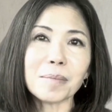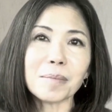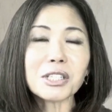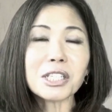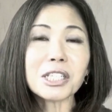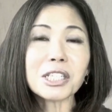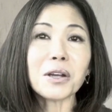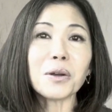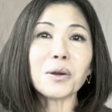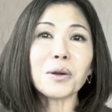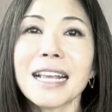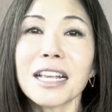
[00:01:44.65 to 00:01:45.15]

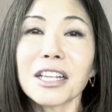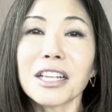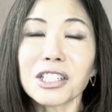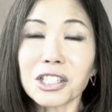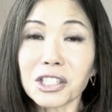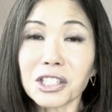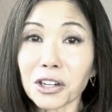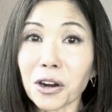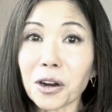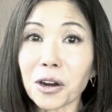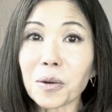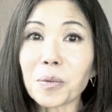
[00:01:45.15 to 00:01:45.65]
So
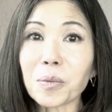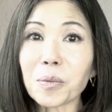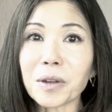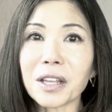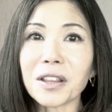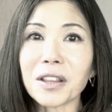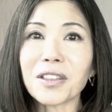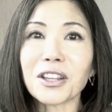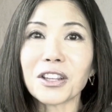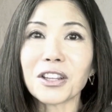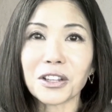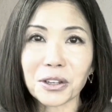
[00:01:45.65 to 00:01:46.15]
start
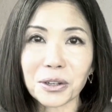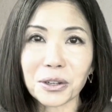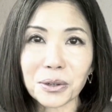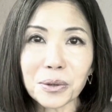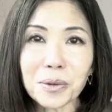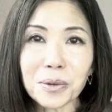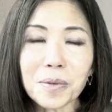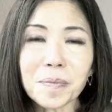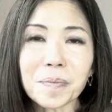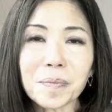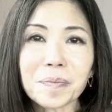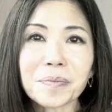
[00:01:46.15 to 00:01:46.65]
with
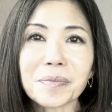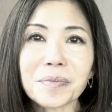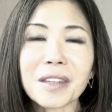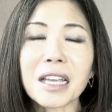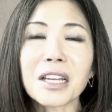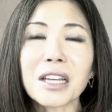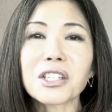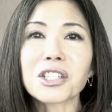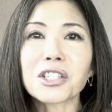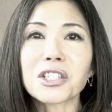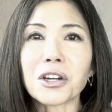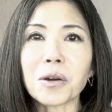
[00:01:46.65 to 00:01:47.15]
you,
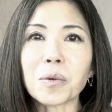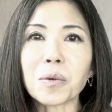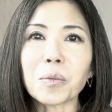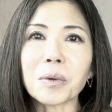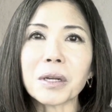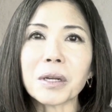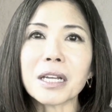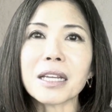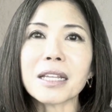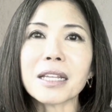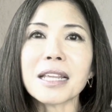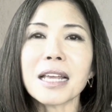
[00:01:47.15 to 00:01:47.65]
start
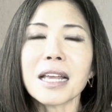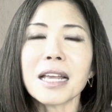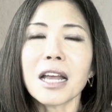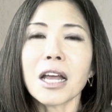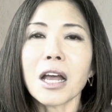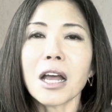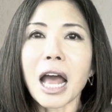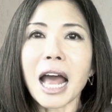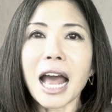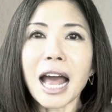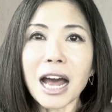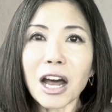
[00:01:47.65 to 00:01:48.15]
with
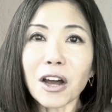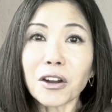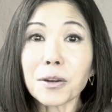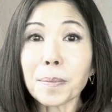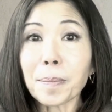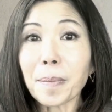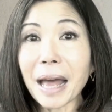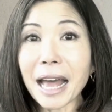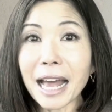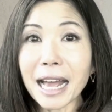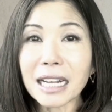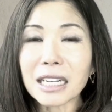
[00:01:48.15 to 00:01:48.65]
how to
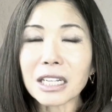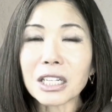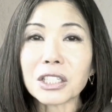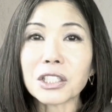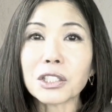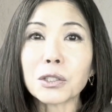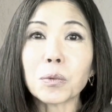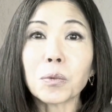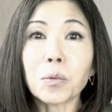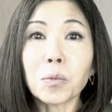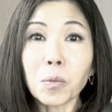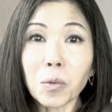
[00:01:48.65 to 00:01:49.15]

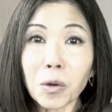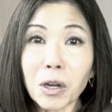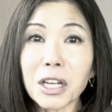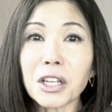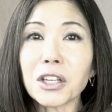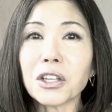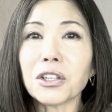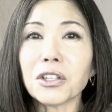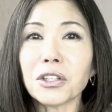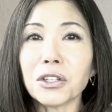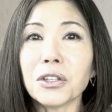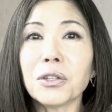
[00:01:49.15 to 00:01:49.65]
package
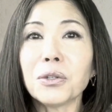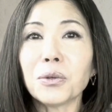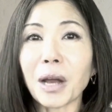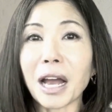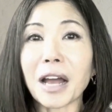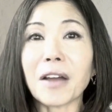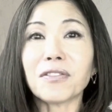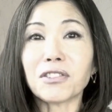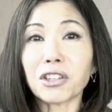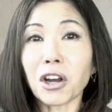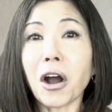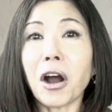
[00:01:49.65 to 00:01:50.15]
what you
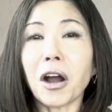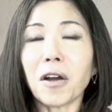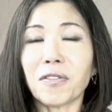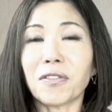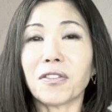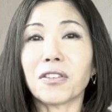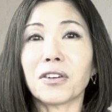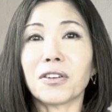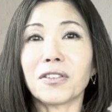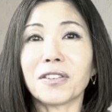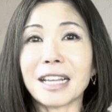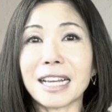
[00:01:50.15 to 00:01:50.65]
have to
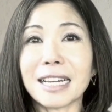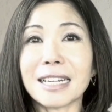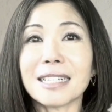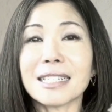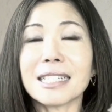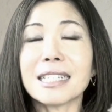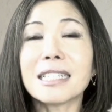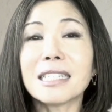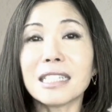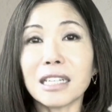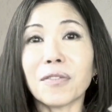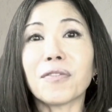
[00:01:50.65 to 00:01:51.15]
offer that
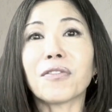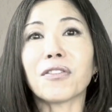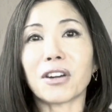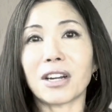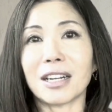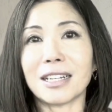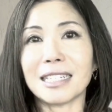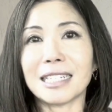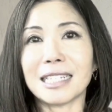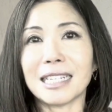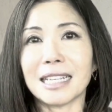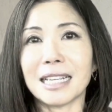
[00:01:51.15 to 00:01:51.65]
is
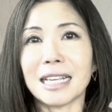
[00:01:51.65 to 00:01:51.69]
different